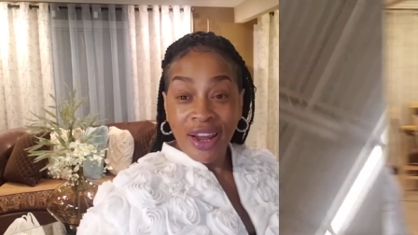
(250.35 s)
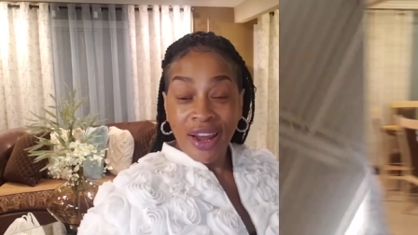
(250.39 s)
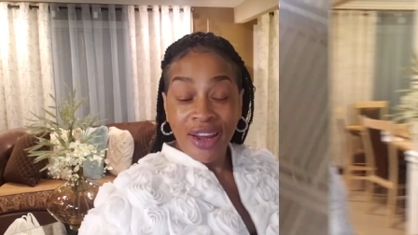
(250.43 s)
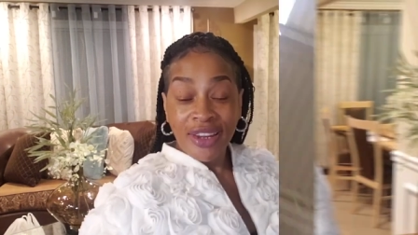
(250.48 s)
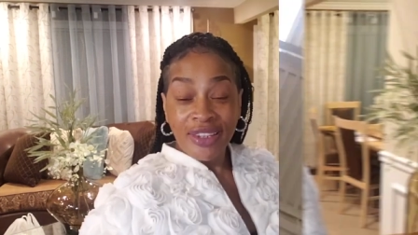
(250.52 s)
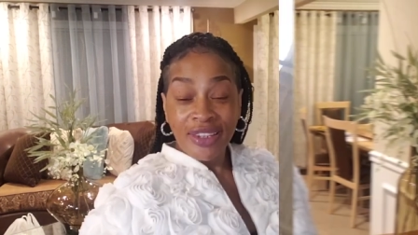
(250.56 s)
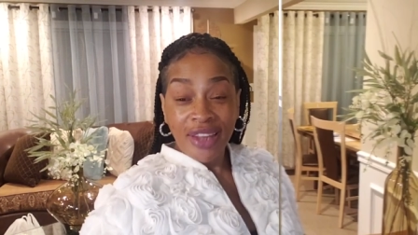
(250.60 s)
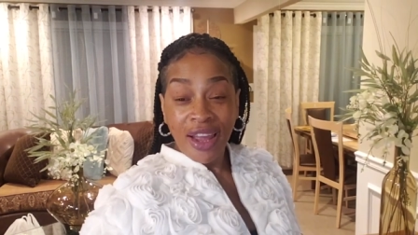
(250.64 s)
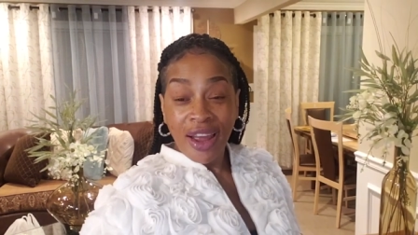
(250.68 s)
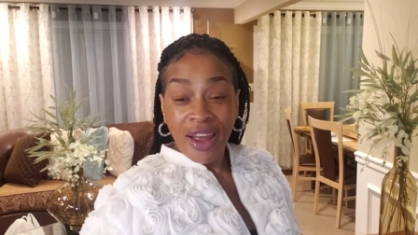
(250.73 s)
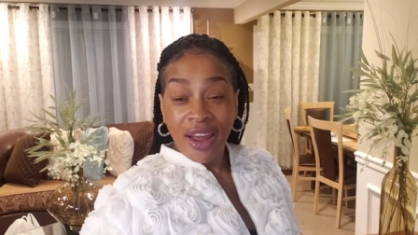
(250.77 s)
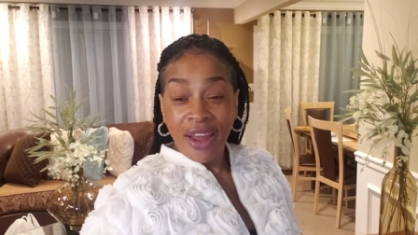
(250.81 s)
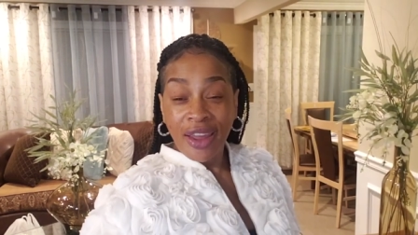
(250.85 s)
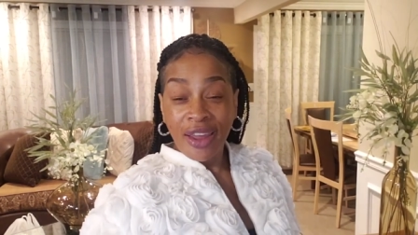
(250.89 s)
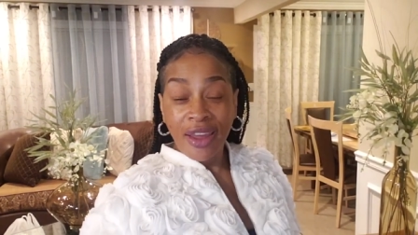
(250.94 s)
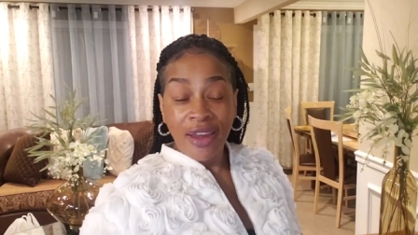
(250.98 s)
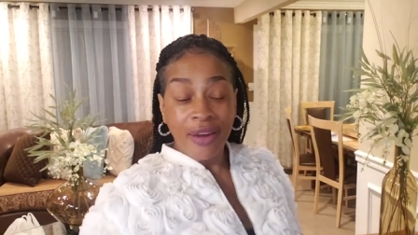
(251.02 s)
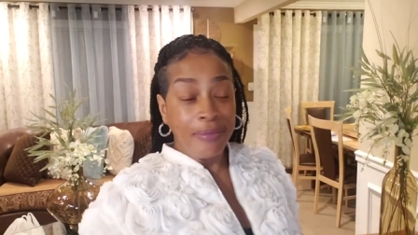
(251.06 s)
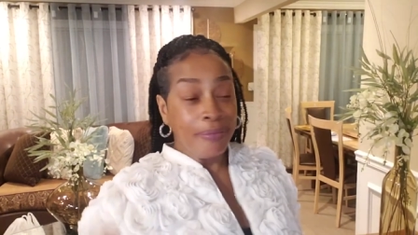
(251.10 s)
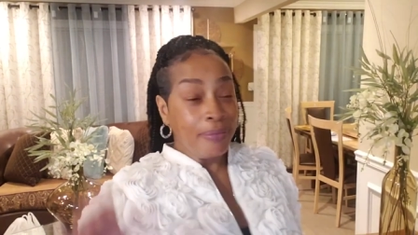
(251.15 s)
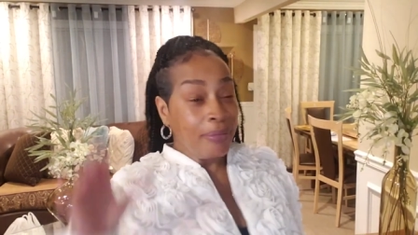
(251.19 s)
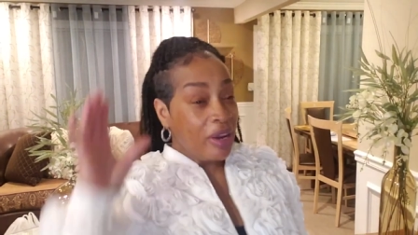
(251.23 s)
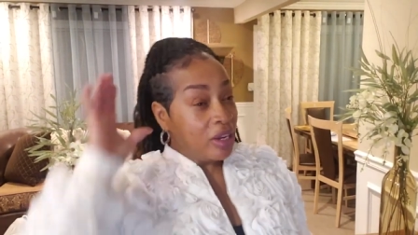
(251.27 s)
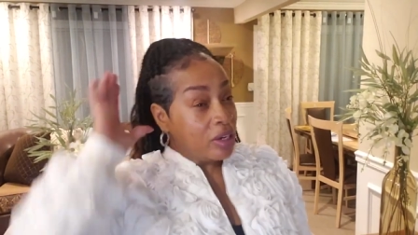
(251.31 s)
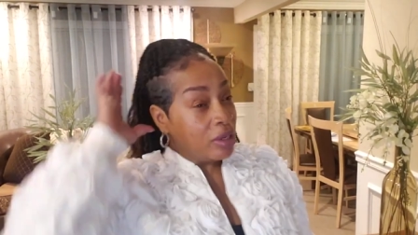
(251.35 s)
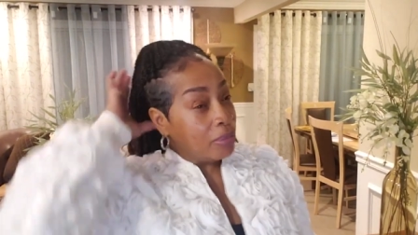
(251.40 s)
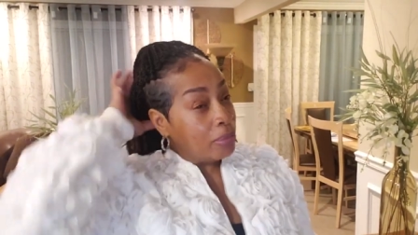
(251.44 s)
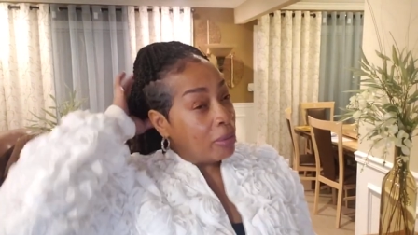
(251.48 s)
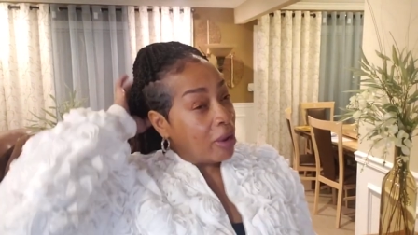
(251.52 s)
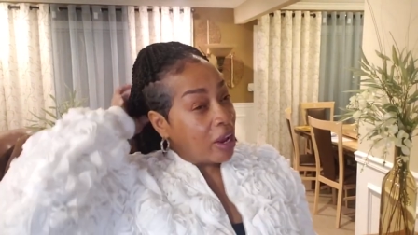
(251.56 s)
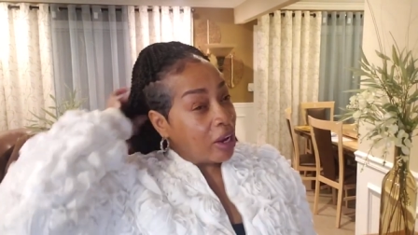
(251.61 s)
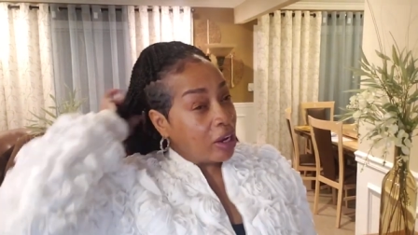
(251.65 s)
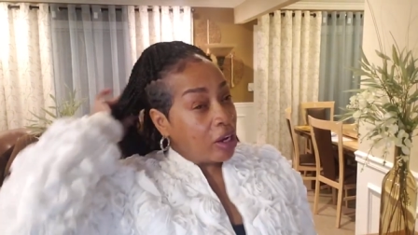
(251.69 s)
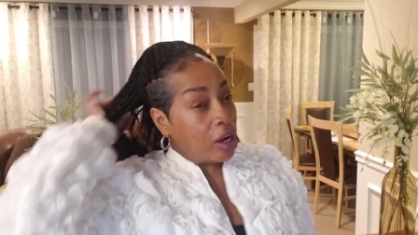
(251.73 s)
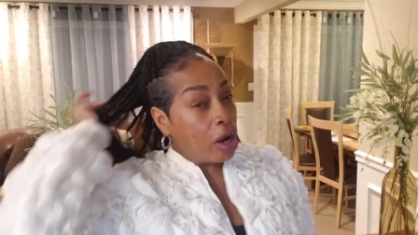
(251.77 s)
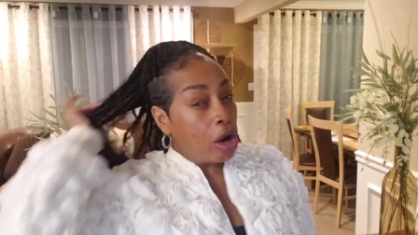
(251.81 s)
guys, I have made it
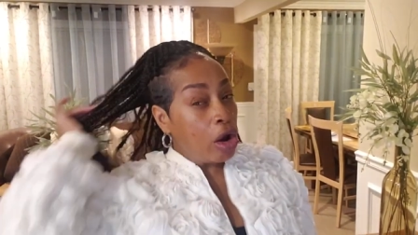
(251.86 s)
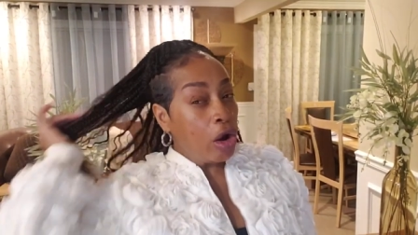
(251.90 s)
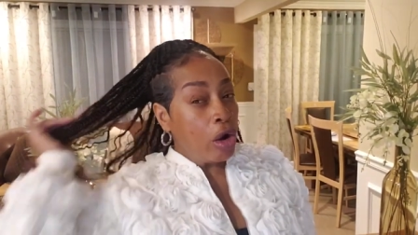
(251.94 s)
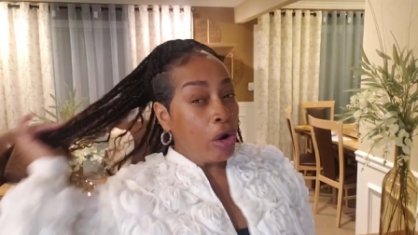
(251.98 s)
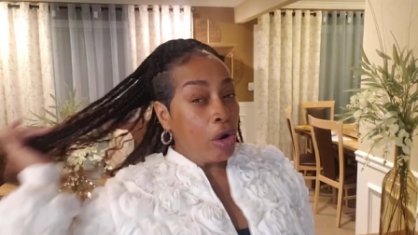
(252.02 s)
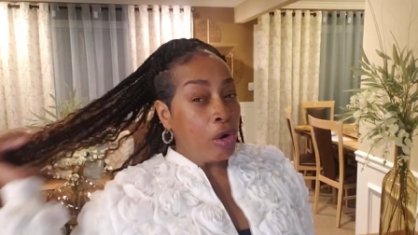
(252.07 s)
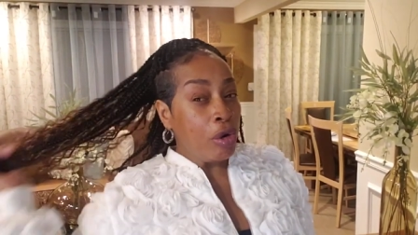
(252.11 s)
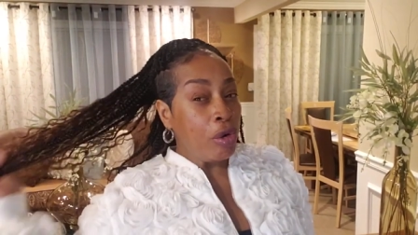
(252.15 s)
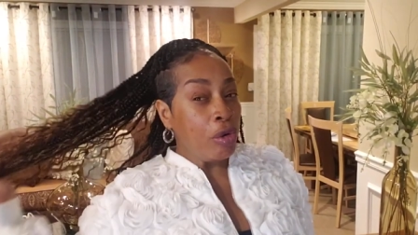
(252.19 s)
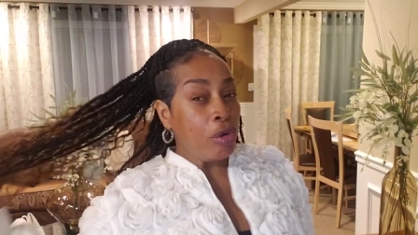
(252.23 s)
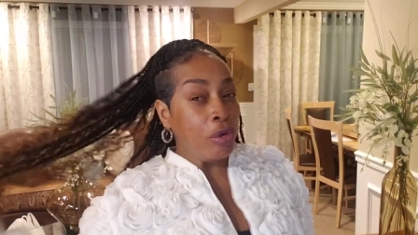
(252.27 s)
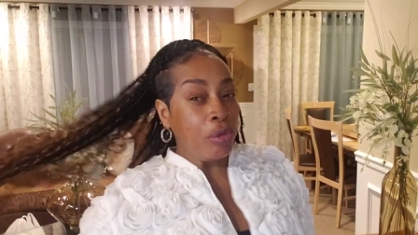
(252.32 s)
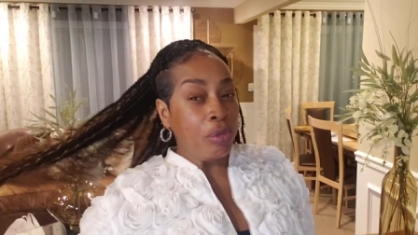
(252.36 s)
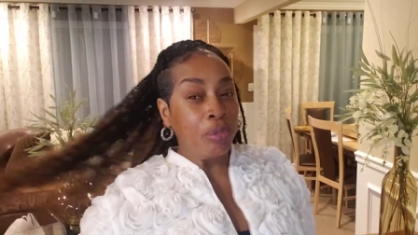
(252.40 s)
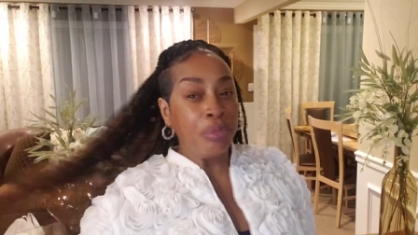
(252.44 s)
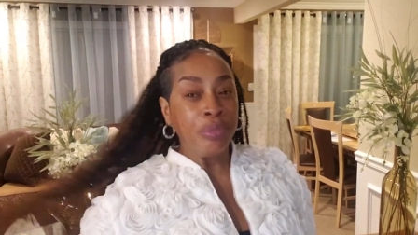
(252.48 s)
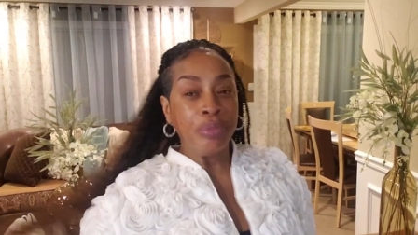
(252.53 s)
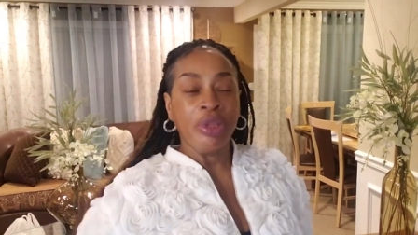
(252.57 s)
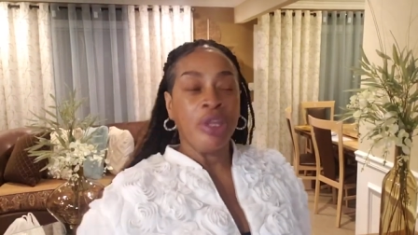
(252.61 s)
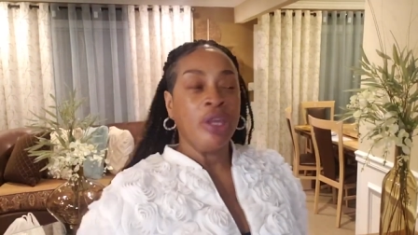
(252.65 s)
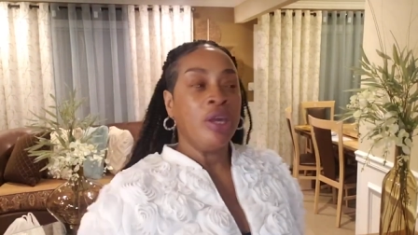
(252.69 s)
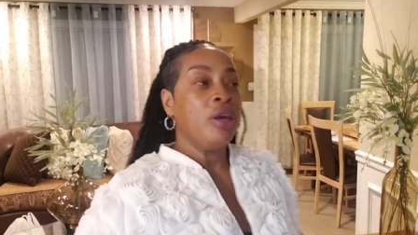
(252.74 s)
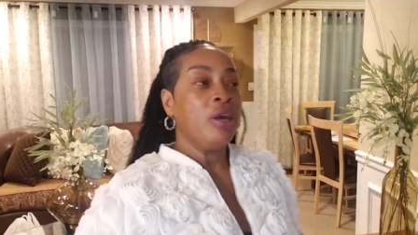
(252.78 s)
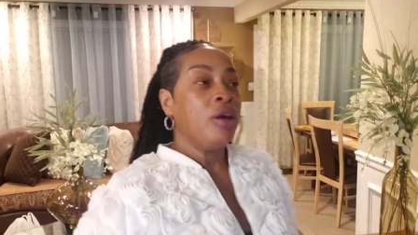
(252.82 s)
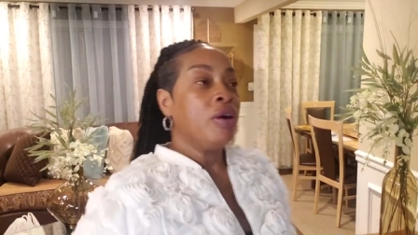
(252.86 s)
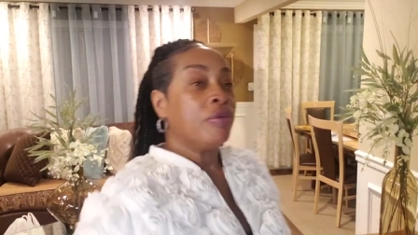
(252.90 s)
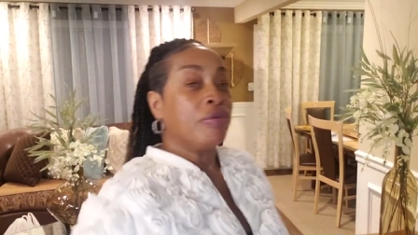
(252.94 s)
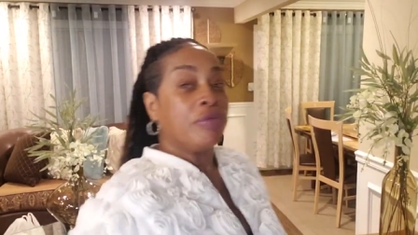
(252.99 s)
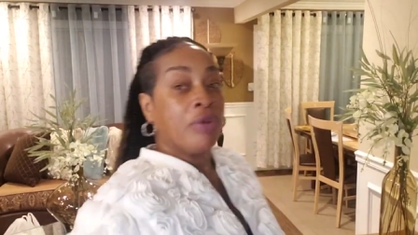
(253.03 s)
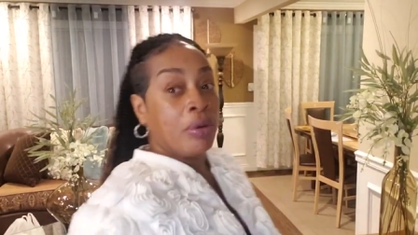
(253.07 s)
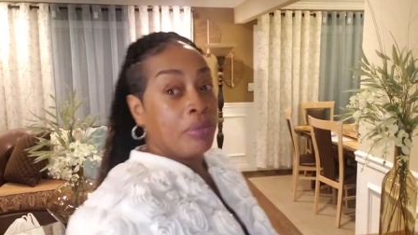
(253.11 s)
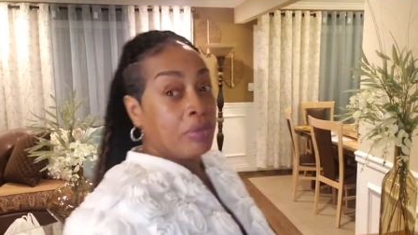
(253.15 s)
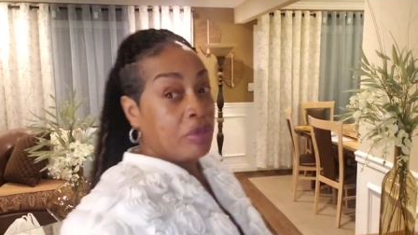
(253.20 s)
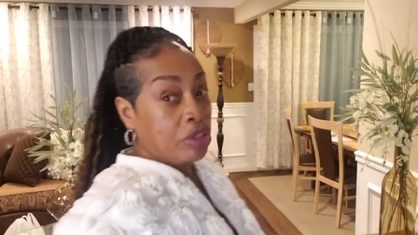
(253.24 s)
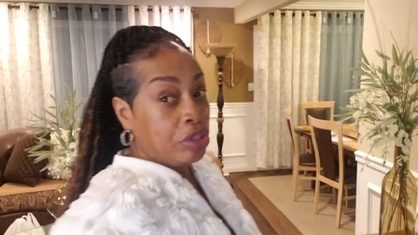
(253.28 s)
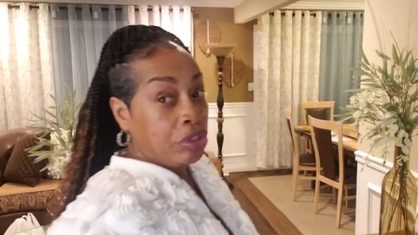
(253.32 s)
back home from the